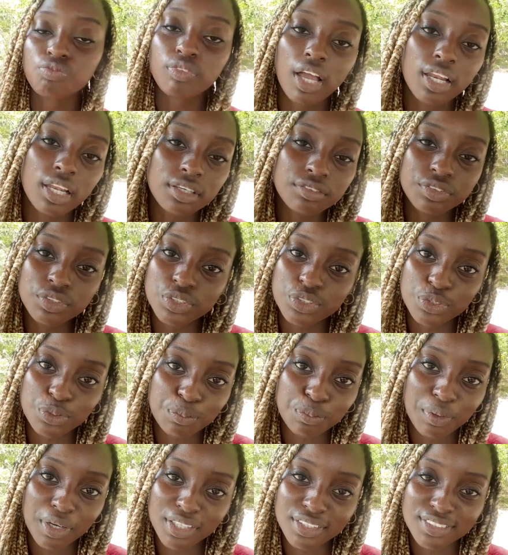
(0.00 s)
I love you so
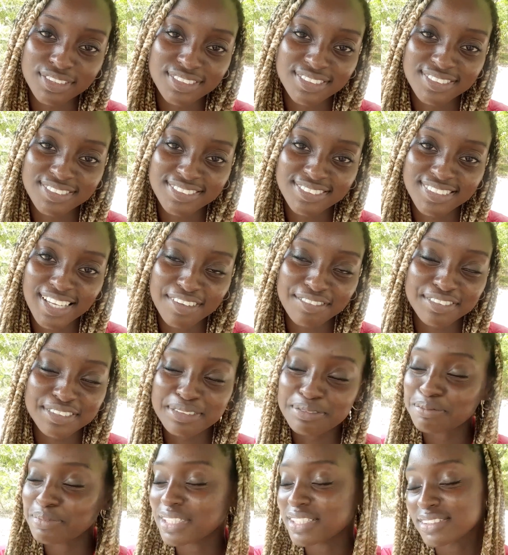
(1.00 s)
much. Have an
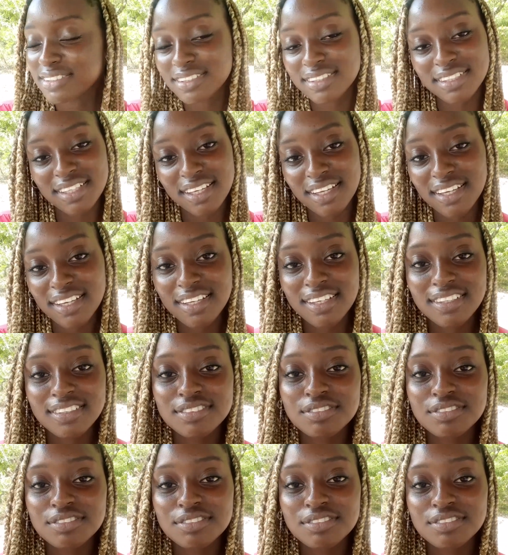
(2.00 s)
amazing day.